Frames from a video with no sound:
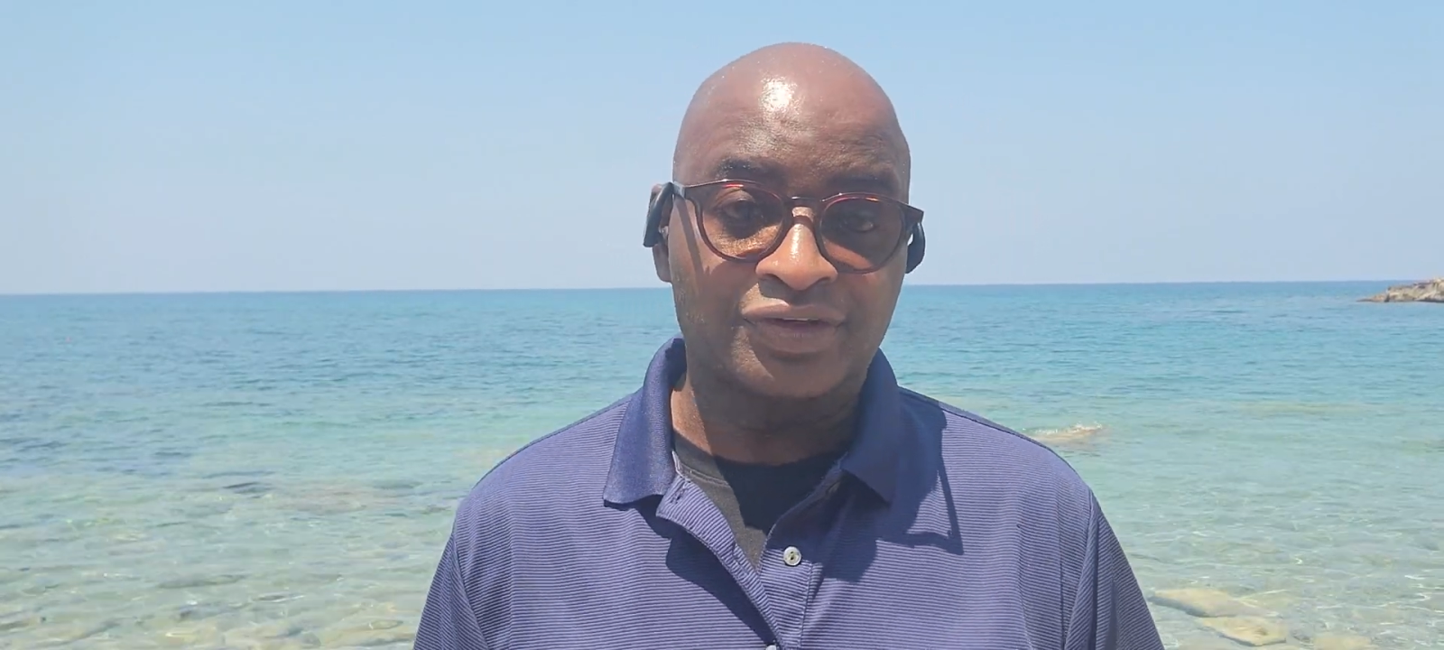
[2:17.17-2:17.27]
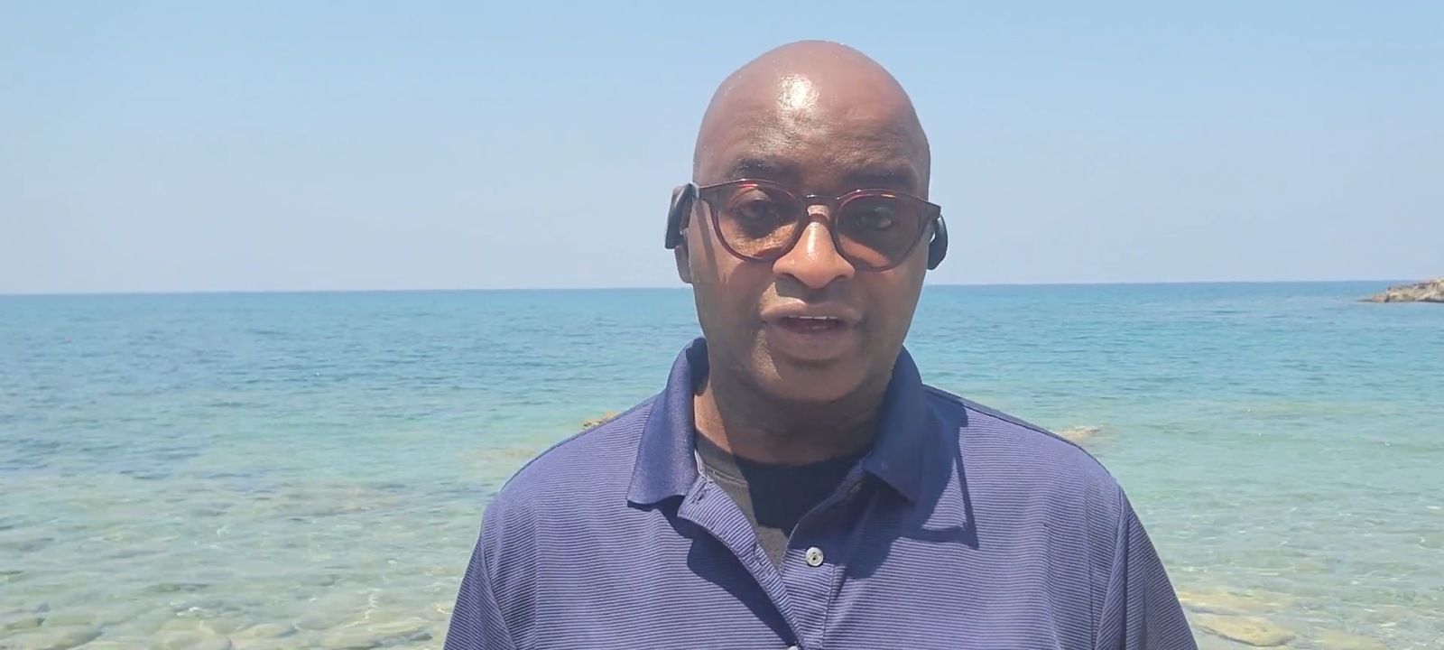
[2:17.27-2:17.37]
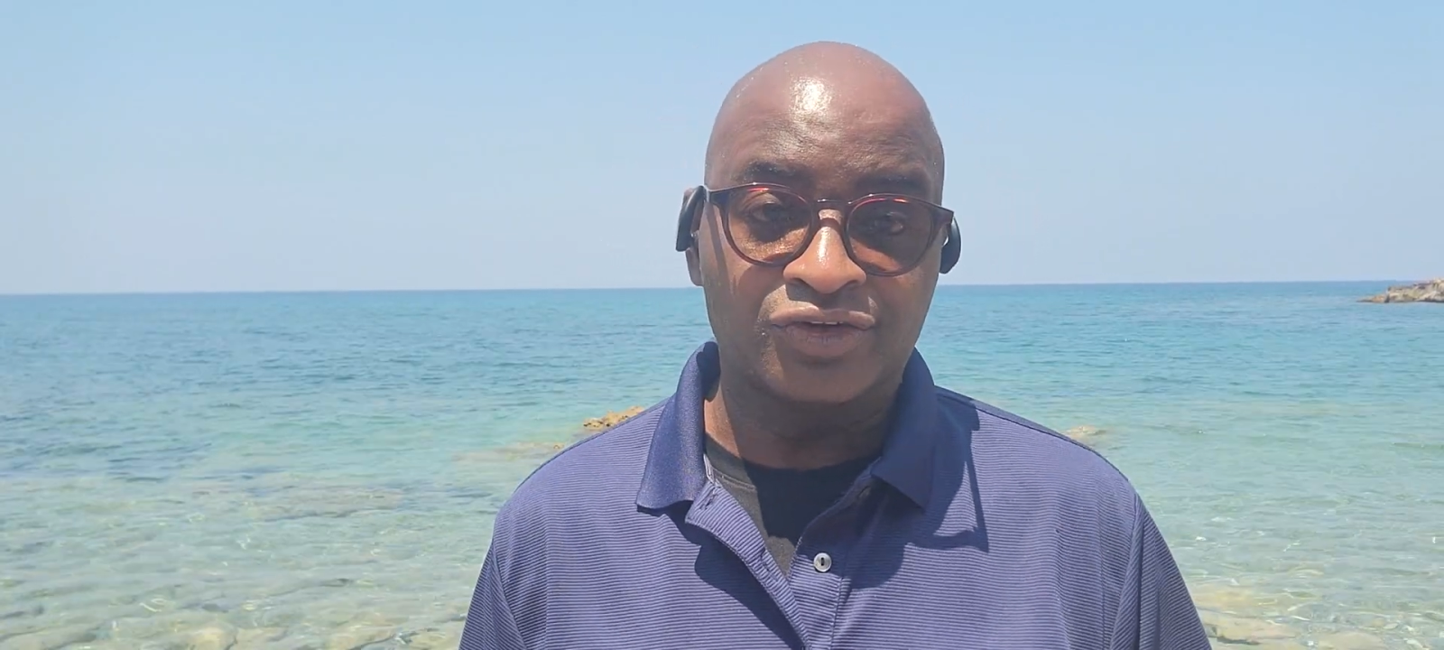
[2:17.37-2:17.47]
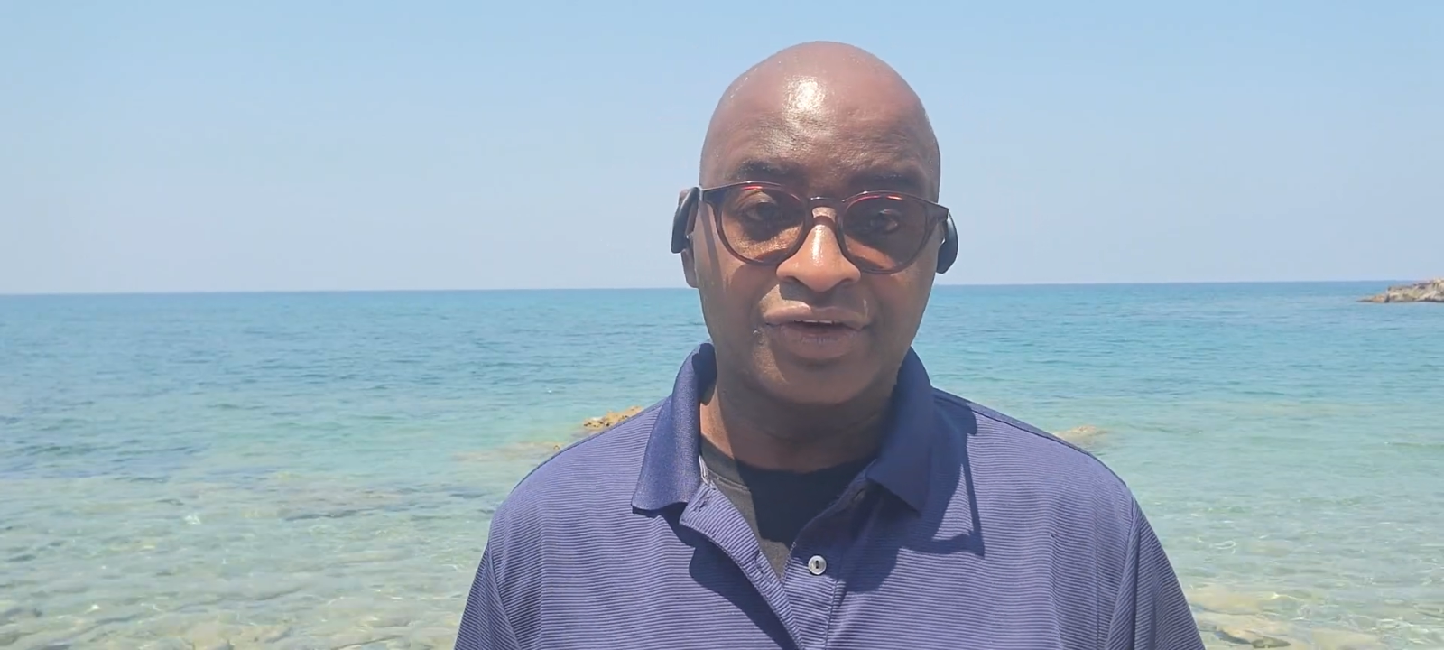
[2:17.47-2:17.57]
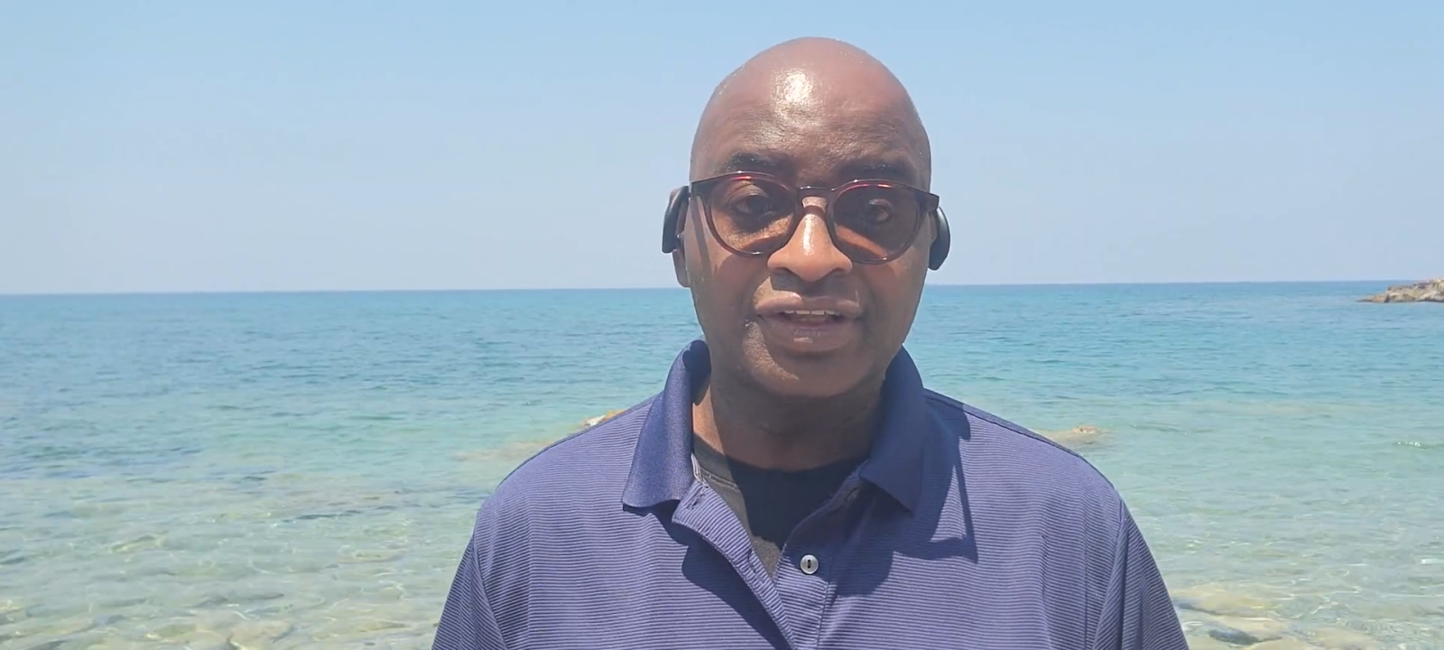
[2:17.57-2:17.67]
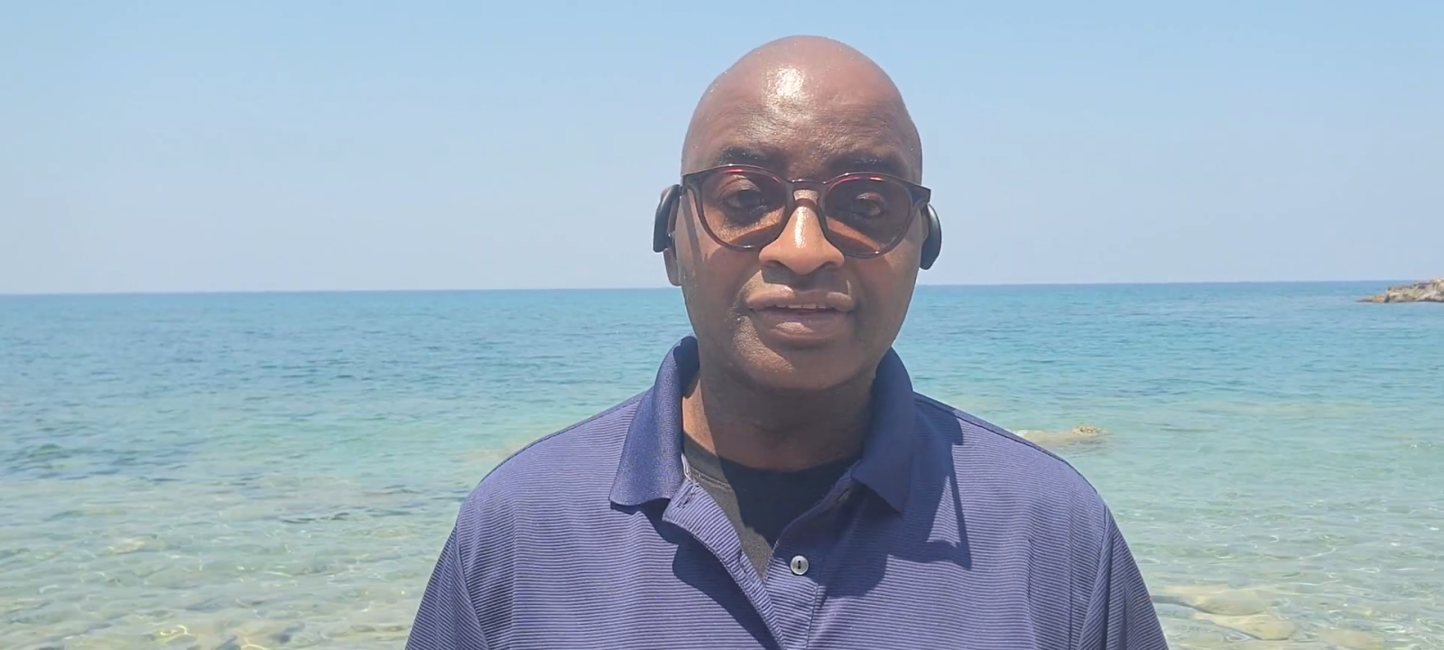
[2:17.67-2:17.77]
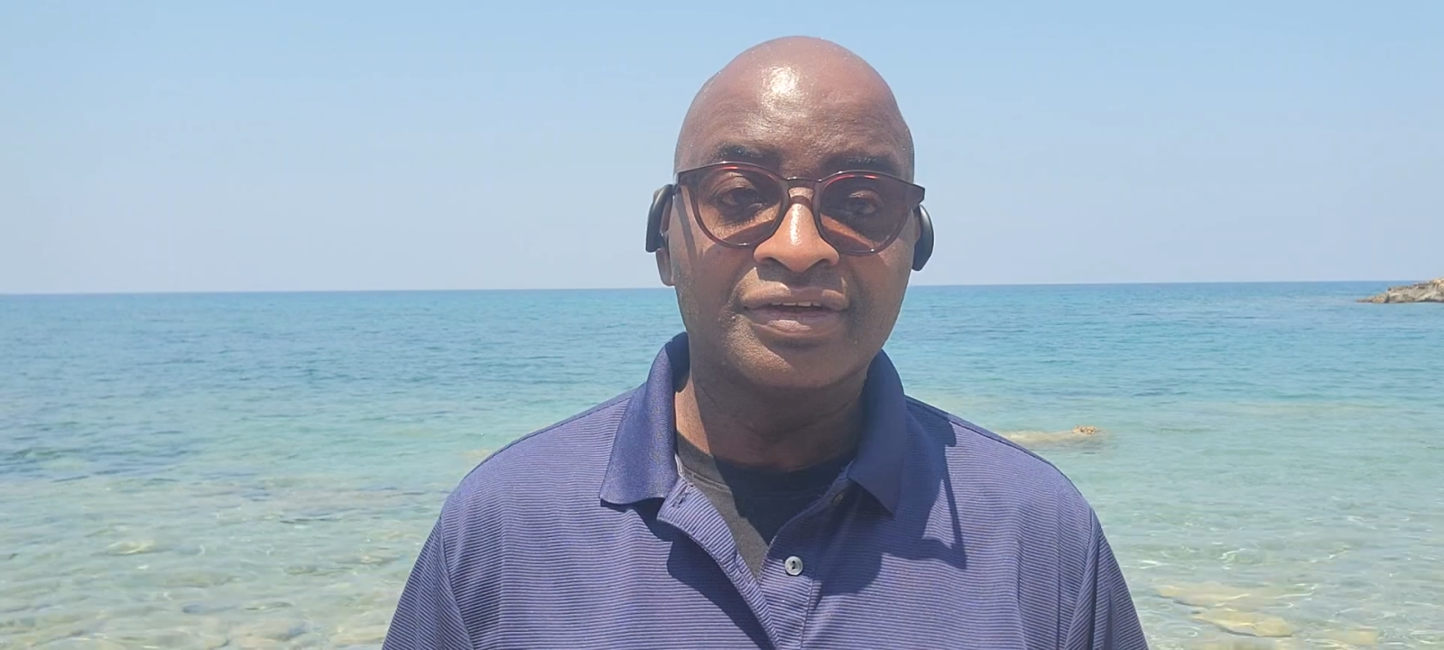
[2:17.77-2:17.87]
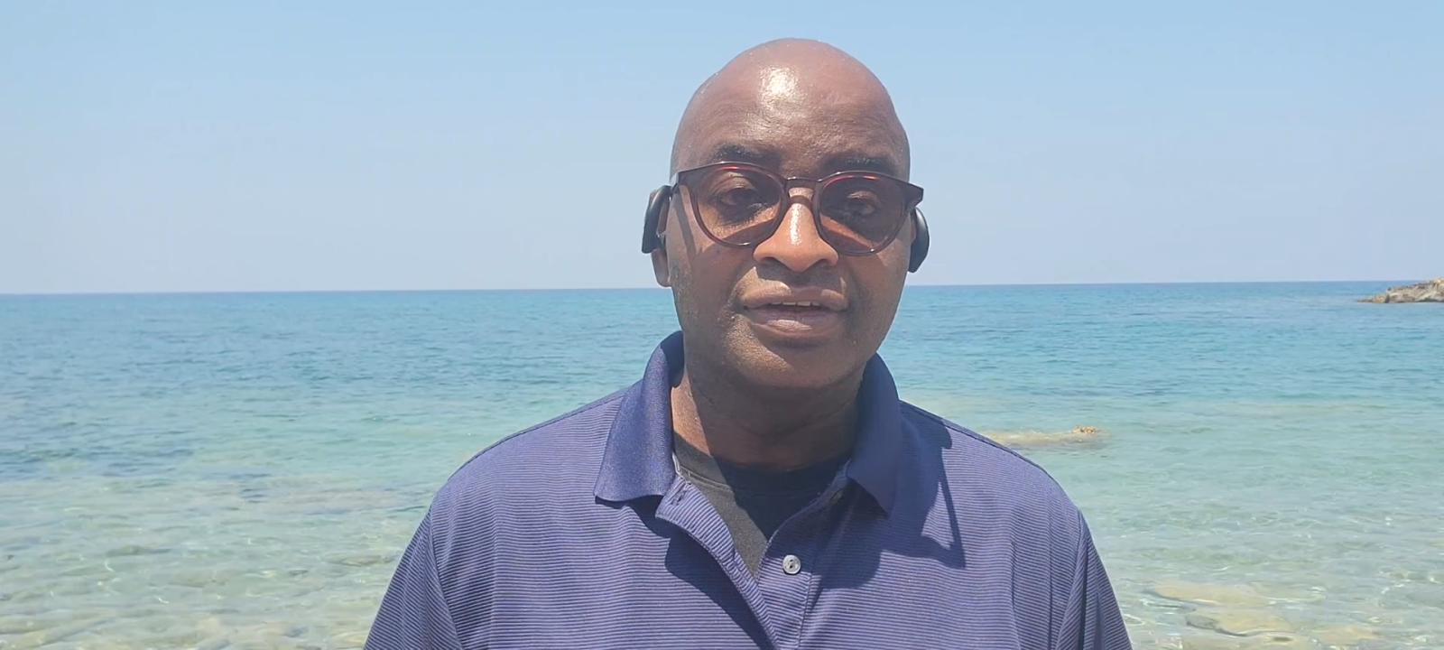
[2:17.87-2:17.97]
their unit,